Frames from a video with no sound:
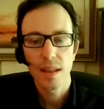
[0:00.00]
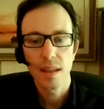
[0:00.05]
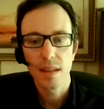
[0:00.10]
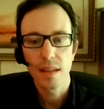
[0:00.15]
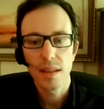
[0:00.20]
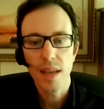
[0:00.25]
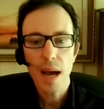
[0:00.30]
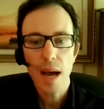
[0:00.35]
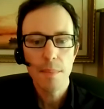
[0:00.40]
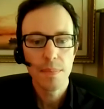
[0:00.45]

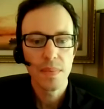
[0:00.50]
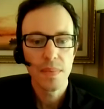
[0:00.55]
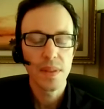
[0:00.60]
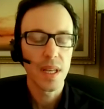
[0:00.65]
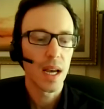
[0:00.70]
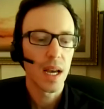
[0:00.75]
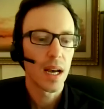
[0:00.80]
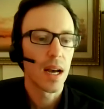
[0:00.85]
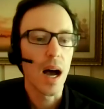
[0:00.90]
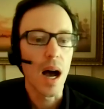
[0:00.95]
Yeah.
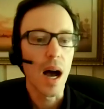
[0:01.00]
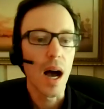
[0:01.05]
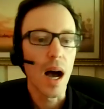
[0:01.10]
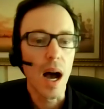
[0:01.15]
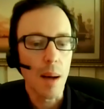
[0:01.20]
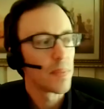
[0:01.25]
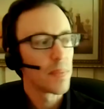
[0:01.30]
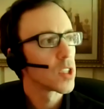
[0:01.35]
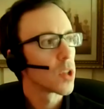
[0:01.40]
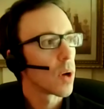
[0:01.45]

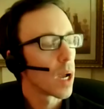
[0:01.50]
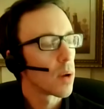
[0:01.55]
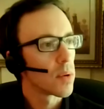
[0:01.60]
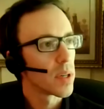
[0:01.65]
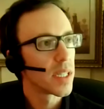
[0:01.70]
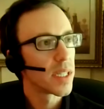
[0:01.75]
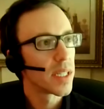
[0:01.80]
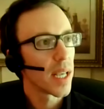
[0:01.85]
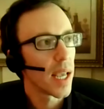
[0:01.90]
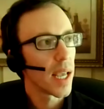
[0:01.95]
So I
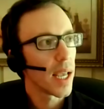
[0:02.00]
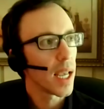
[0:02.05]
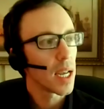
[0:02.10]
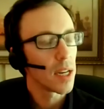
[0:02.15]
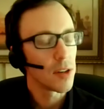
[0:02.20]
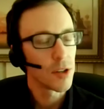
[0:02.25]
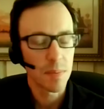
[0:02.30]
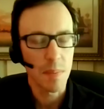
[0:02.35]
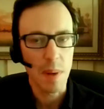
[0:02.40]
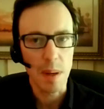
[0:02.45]
would say
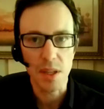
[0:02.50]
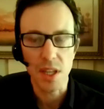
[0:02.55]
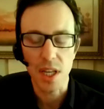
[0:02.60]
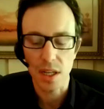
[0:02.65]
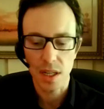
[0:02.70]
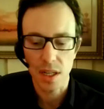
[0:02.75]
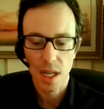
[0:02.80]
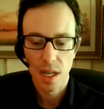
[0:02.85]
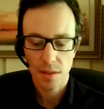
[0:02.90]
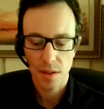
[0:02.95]
just maybe
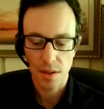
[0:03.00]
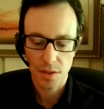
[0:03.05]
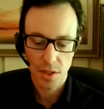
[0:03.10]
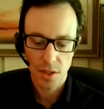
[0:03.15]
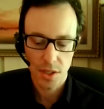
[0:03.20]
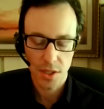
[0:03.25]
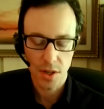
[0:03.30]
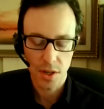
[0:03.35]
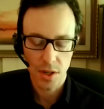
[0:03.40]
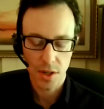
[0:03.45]
the
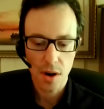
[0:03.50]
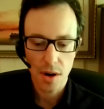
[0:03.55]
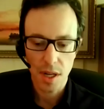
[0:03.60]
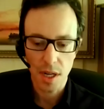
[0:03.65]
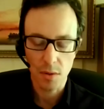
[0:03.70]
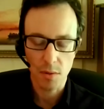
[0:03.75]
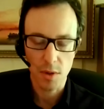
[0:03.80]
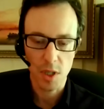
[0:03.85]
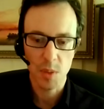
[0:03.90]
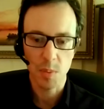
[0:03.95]

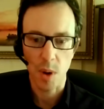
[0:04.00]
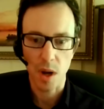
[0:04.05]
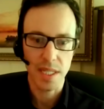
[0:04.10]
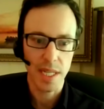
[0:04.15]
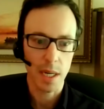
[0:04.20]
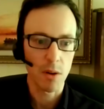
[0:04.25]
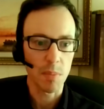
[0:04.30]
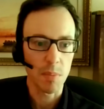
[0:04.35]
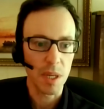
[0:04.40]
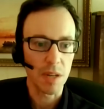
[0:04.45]
starting response
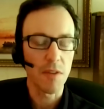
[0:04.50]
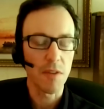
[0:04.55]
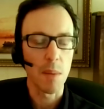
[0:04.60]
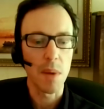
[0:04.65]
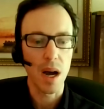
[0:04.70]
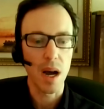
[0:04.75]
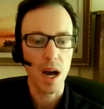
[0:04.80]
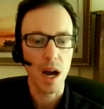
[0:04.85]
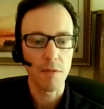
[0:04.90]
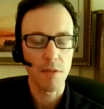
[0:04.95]
there would be from
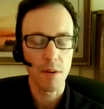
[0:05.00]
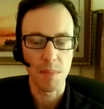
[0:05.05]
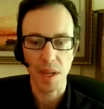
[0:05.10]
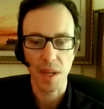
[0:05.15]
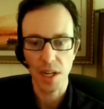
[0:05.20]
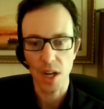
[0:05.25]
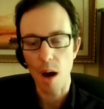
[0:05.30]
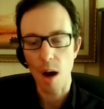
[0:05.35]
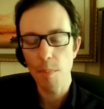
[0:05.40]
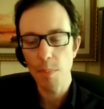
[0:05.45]
the
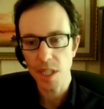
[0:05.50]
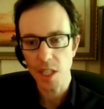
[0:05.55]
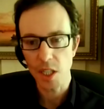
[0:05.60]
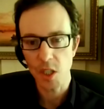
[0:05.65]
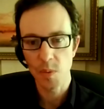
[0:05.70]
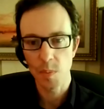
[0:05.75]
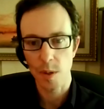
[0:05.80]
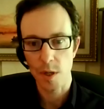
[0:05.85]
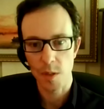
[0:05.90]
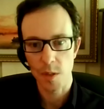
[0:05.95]
company's
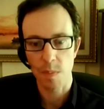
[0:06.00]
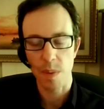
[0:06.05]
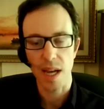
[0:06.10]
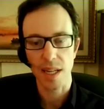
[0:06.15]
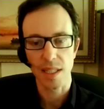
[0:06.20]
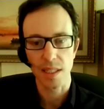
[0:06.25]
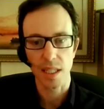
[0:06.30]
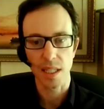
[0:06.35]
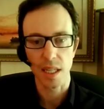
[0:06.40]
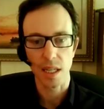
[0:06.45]

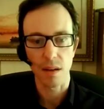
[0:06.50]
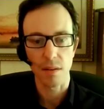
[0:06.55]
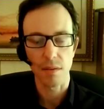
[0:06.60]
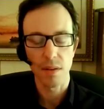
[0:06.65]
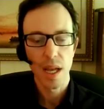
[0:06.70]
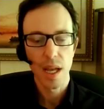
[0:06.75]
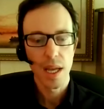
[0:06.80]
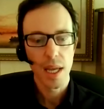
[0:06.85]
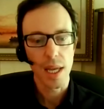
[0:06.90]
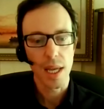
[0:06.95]
perspective,
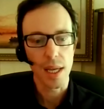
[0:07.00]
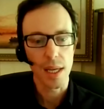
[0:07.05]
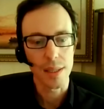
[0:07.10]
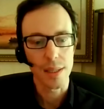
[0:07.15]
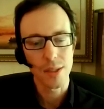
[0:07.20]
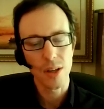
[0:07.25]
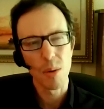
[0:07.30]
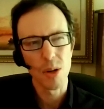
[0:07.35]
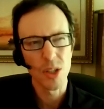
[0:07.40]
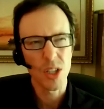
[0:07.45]
it's
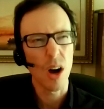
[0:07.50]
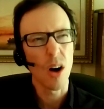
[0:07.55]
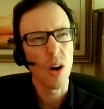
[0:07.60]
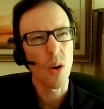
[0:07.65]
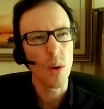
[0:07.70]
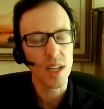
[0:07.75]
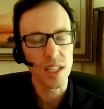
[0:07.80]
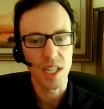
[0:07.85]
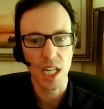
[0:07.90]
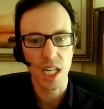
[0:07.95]
almost
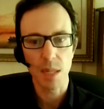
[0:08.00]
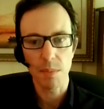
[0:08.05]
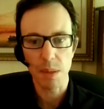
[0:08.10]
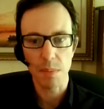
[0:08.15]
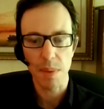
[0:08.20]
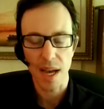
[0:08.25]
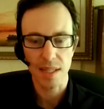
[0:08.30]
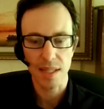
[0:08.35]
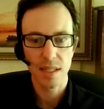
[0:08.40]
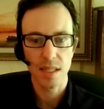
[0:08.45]
always going to be
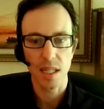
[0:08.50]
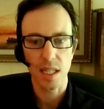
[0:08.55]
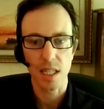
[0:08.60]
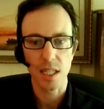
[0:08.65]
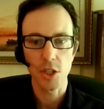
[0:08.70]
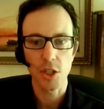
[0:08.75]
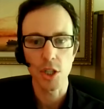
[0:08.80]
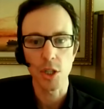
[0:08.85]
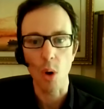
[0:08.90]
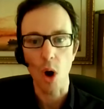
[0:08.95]
best to
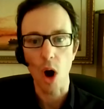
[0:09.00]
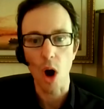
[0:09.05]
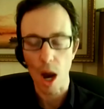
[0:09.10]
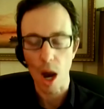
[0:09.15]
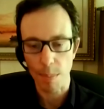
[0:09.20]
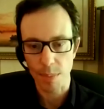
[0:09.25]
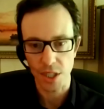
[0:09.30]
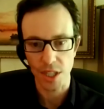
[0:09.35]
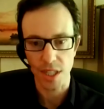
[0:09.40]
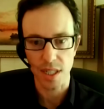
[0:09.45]
issue
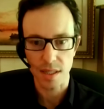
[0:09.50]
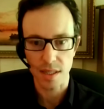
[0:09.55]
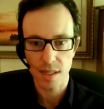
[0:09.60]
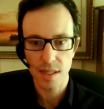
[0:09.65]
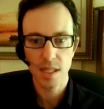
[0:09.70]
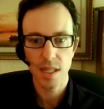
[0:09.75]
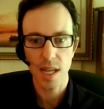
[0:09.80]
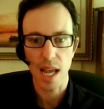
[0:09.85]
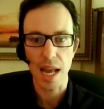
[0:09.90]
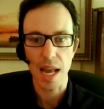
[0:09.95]

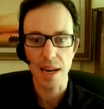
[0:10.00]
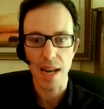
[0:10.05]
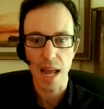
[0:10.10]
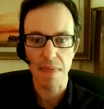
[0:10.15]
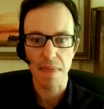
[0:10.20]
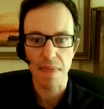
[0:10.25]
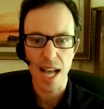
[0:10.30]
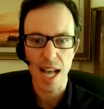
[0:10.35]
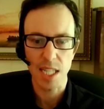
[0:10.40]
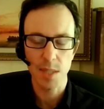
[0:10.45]
options,
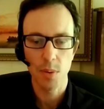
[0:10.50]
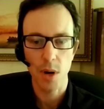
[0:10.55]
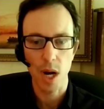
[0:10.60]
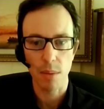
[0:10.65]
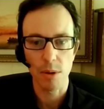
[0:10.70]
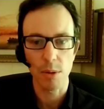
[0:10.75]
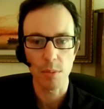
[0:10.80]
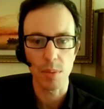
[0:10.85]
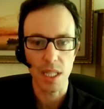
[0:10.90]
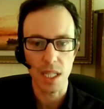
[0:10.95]
and that's
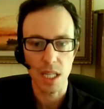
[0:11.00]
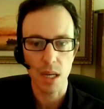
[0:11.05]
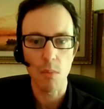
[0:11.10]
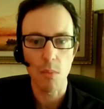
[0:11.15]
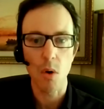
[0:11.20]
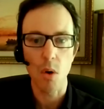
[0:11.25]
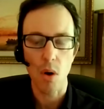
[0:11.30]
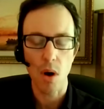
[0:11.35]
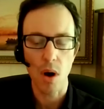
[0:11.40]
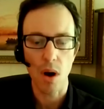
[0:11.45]
probably the
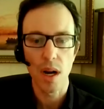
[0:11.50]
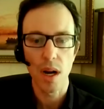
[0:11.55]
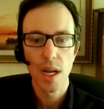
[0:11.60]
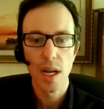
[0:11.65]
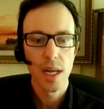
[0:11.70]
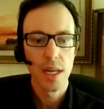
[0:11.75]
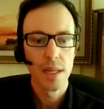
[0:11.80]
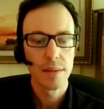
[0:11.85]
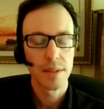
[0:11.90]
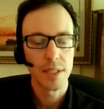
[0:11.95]
more
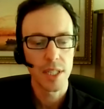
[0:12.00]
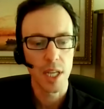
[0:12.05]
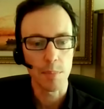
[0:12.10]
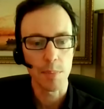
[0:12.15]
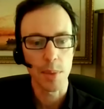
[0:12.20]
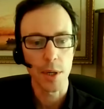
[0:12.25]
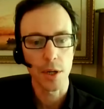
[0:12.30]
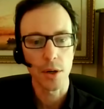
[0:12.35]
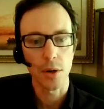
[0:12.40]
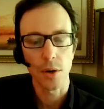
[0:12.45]

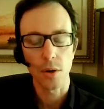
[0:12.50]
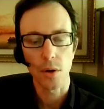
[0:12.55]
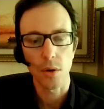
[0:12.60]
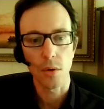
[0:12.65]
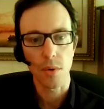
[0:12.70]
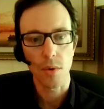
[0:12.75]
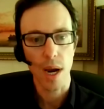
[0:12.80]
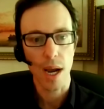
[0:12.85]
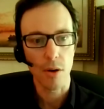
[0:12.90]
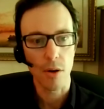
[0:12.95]
typical
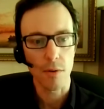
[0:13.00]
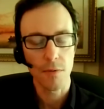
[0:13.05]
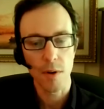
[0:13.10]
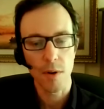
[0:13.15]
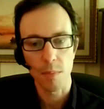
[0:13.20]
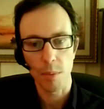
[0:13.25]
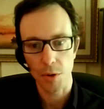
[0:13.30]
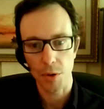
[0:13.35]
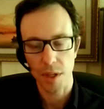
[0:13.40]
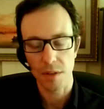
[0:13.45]
route for
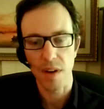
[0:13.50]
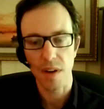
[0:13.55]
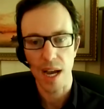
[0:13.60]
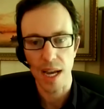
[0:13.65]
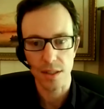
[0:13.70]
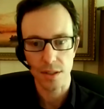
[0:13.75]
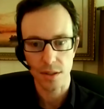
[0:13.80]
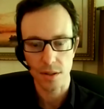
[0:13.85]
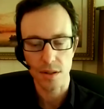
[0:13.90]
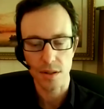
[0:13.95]
both
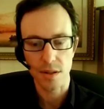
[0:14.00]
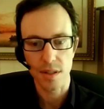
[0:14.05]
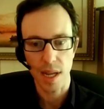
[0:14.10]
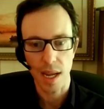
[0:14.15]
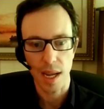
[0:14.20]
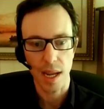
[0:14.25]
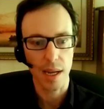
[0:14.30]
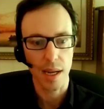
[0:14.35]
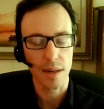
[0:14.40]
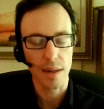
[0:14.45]
advisors
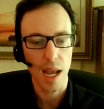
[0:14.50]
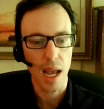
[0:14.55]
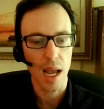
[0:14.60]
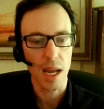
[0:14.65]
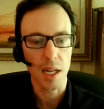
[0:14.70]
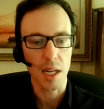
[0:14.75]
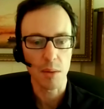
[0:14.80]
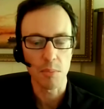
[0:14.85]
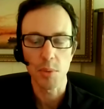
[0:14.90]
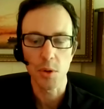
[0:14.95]
and
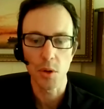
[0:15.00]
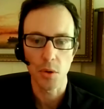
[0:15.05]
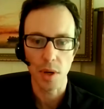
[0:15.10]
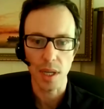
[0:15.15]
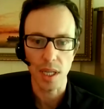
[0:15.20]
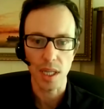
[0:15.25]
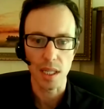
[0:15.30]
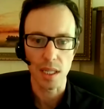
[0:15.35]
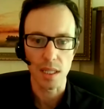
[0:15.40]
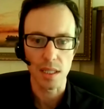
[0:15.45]

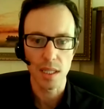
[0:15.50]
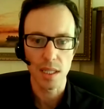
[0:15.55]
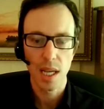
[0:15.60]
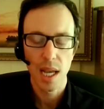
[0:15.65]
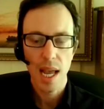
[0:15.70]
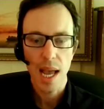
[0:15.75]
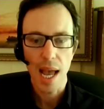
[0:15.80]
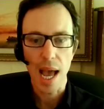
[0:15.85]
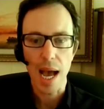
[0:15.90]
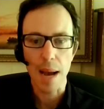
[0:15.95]
employees.
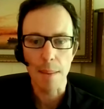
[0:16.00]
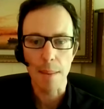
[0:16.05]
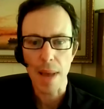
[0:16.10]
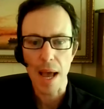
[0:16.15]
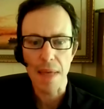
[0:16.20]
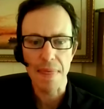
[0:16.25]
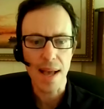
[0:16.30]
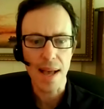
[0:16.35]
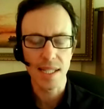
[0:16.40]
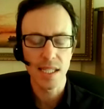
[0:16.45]

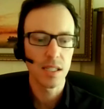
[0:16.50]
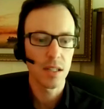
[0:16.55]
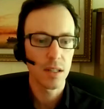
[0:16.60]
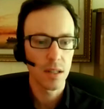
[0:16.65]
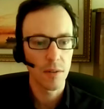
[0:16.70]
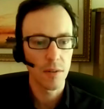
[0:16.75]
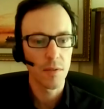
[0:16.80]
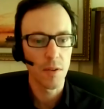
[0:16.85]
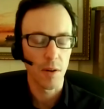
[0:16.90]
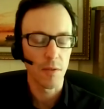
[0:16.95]
And that's
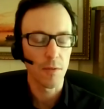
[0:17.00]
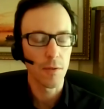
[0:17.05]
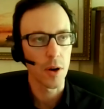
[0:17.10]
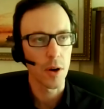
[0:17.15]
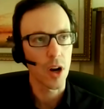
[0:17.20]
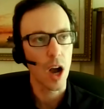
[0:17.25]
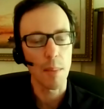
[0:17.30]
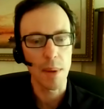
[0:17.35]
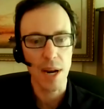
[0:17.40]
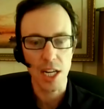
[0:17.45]
for a
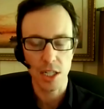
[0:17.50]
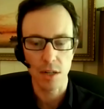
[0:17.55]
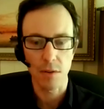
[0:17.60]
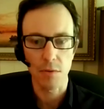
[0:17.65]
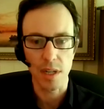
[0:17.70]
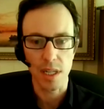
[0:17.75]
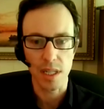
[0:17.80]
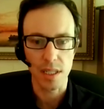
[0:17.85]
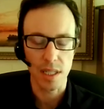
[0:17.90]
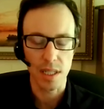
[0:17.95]
combination of
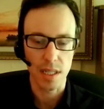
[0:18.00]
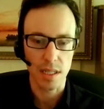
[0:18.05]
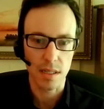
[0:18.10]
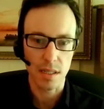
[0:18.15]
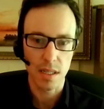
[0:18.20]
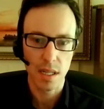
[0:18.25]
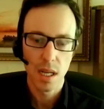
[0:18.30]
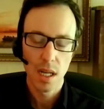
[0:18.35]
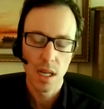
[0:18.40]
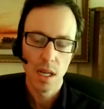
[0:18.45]

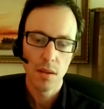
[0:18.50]
reasons.